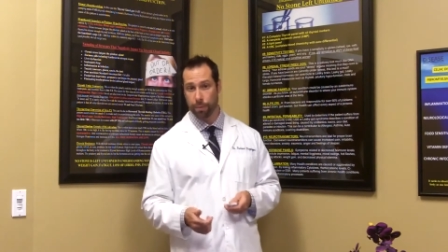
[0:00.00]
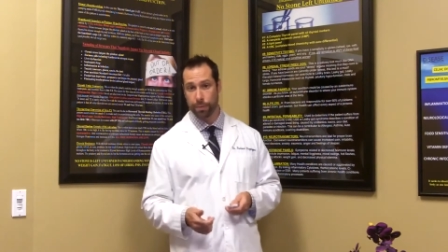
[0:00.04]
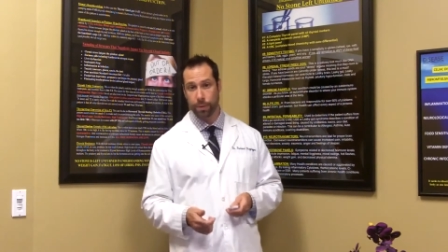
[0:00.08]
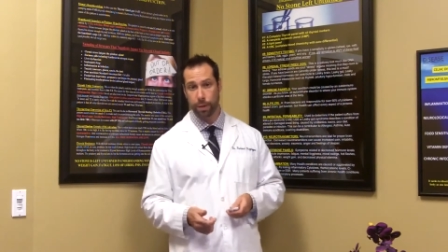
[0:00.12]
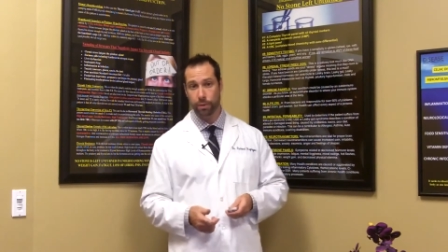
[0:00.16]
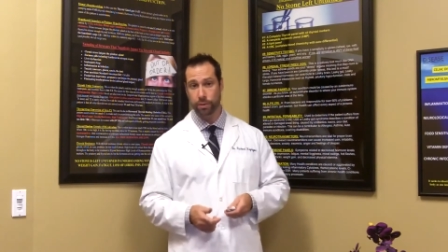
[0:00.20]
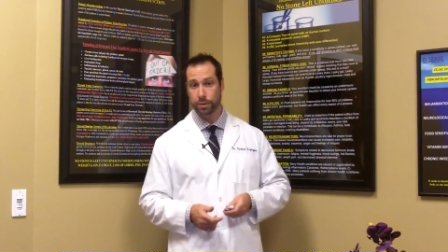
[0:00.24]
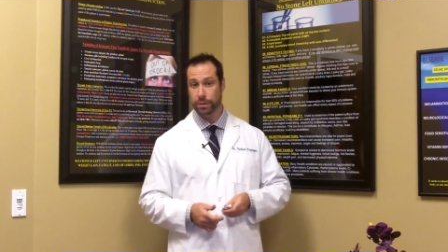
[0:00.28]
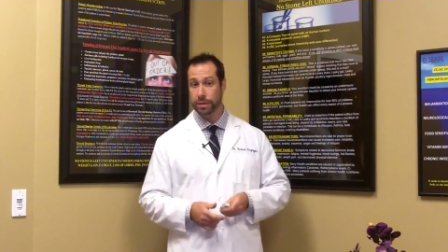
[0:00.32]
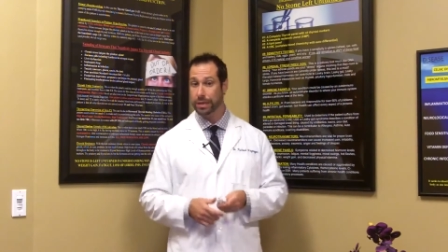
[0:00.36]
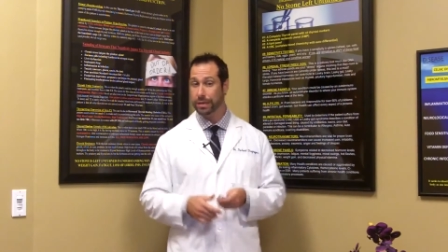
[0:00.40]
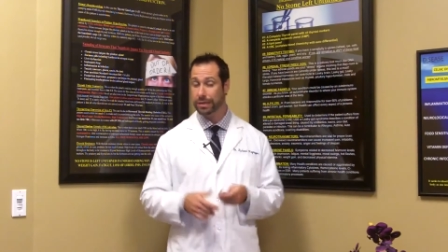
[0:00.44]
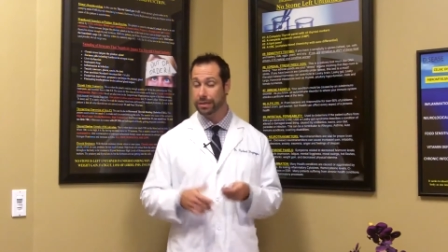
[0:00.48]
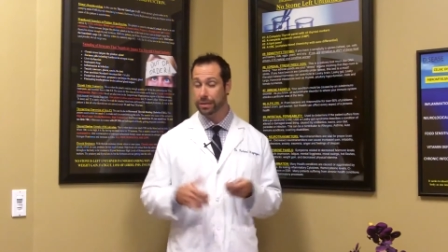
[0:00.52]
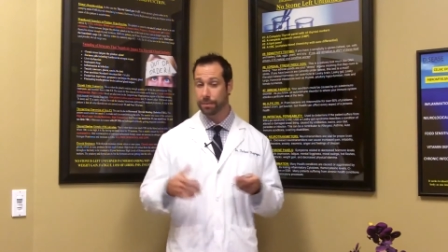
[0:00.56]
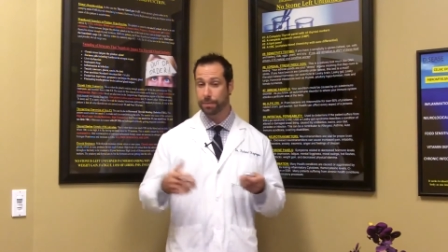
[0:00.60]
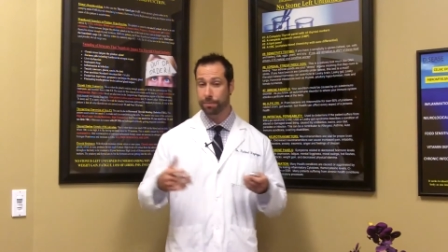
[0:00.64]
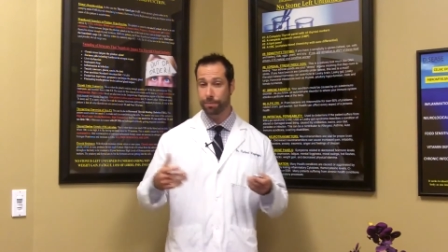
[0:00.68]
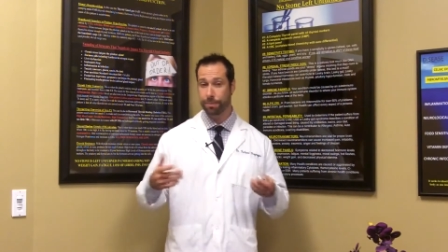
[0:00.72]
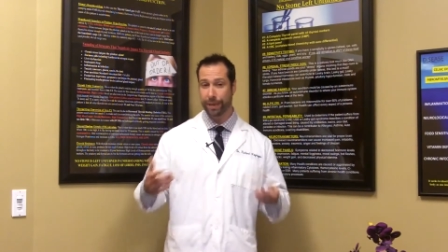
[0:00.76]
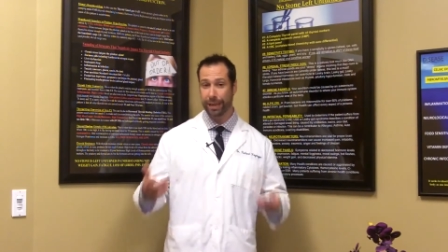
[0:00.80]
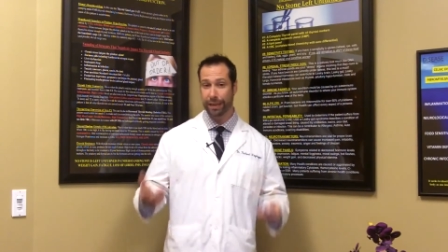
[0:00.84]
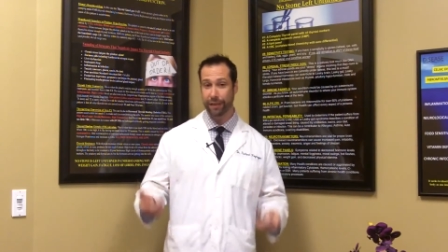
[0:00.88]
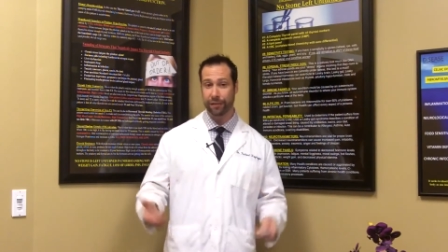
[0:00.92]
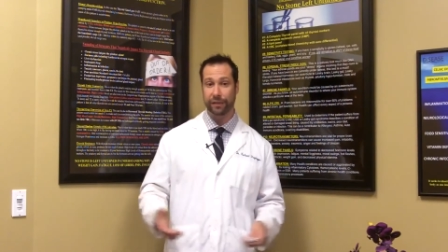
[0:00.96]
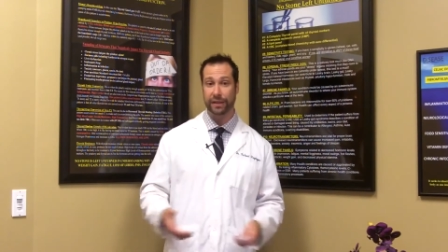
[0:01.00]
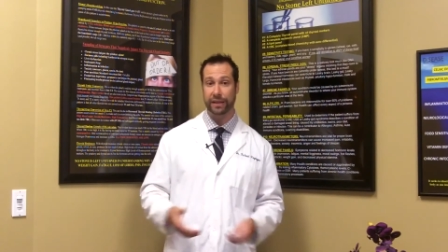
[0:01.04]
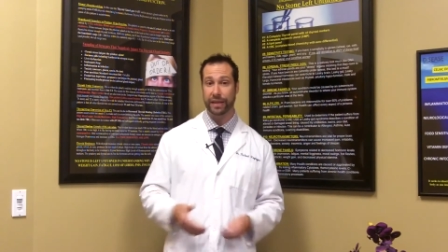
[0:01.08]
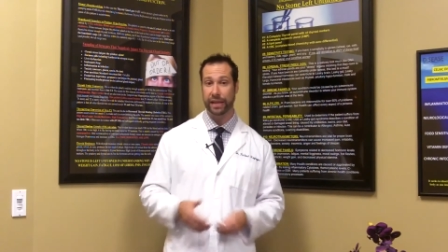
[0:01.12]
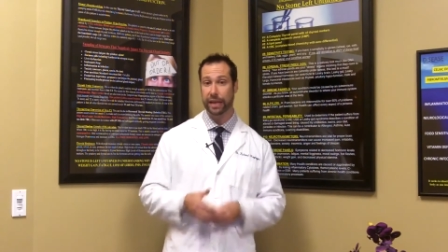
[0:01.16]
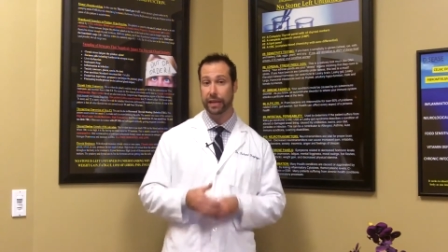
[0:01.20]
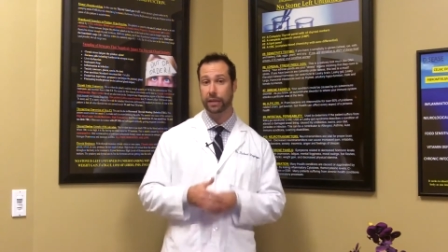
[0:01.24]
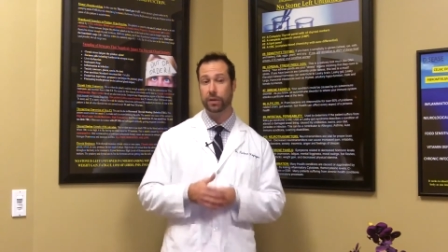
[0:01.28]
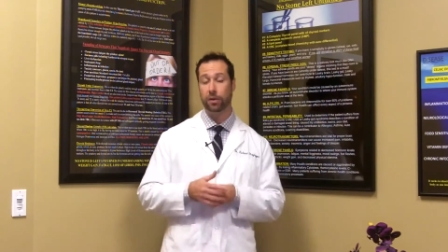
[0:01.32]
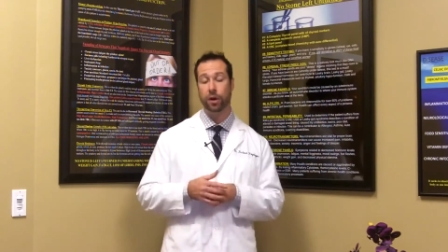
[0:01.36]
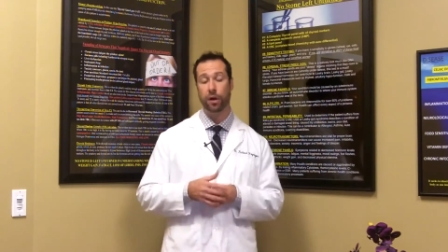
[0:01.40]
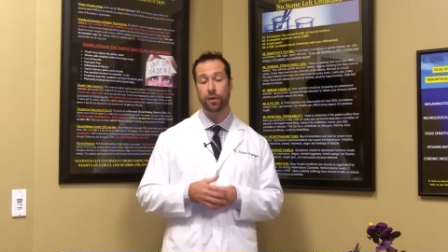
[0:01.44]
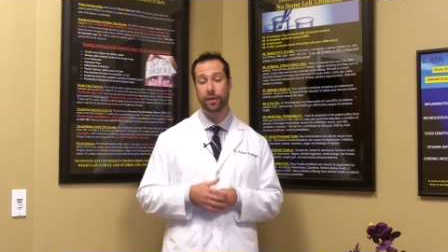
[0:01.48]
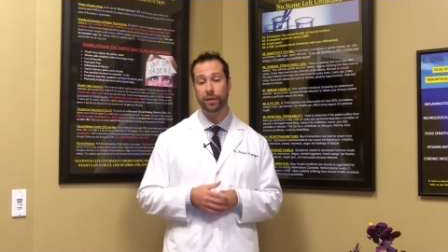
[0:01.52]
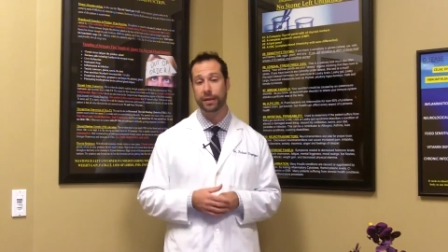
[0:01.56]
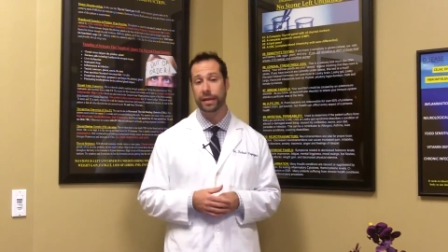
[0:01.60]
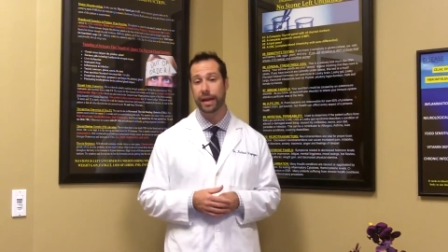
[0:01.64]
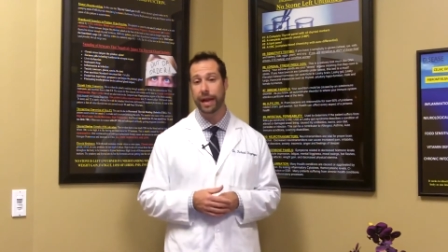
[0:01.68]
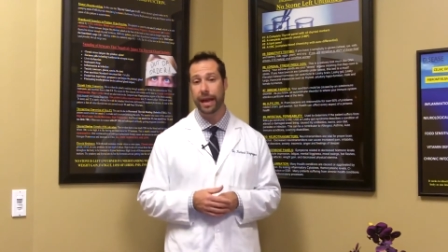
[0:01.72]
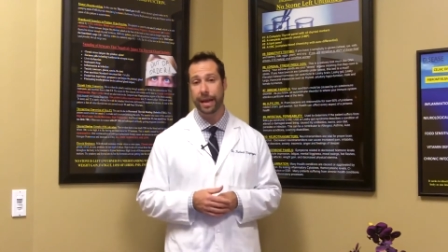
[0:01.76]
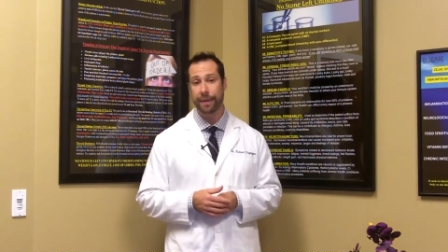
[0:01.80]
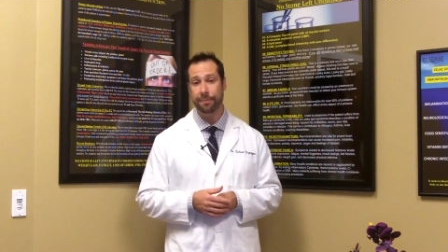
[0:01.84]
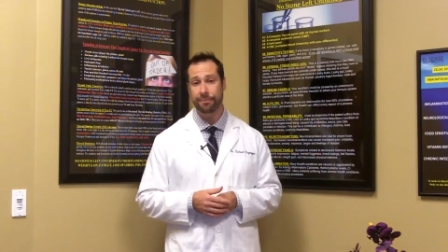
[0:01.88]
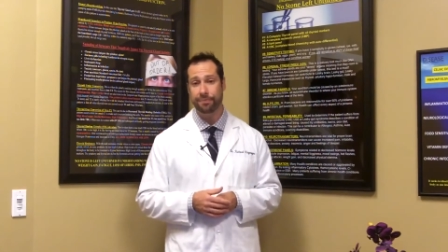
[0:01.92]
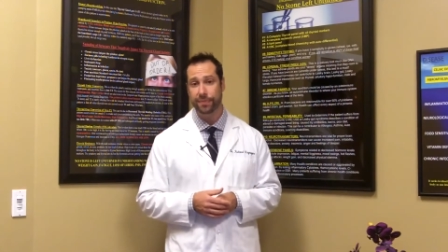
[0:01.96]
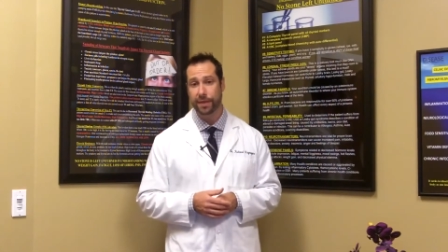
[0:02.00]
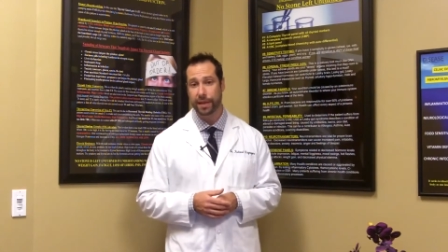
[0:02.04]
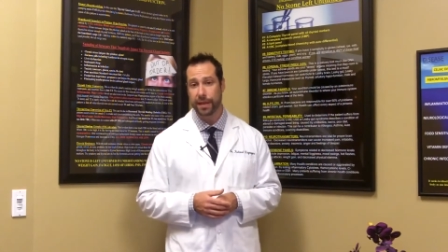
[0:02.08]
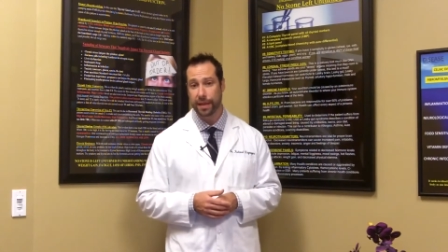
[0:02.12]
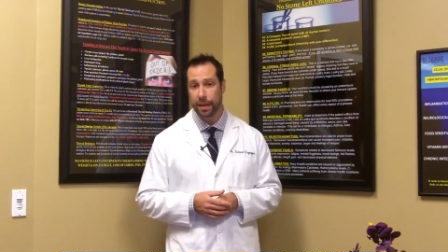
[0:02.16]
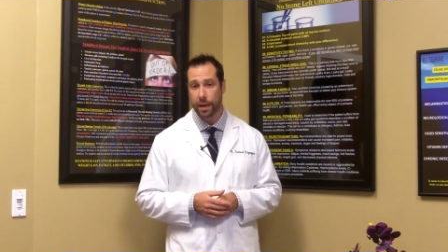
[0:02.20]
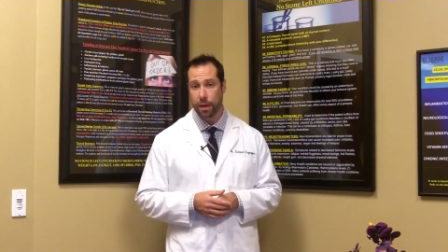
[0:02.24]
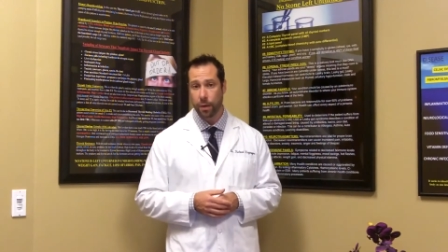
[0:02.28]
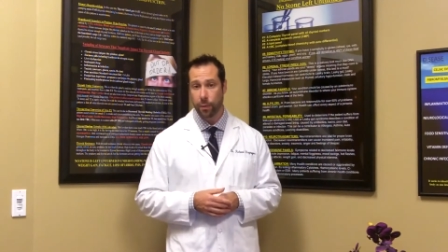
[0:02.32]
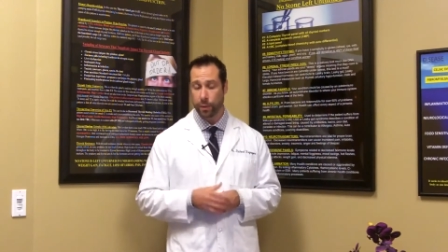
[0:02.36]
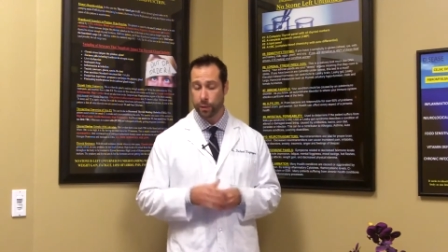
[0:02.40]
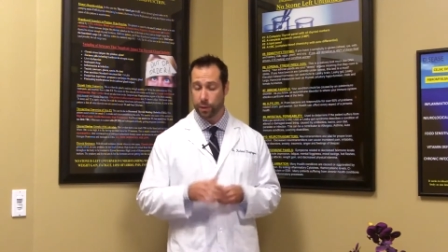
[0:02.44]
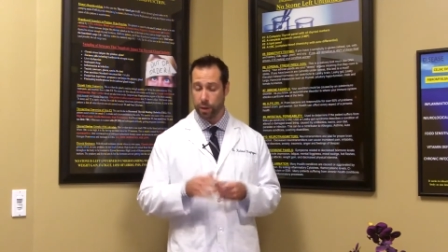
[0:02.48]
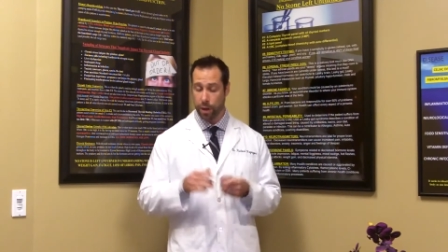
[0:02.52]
low immune system, being fatigued all the time.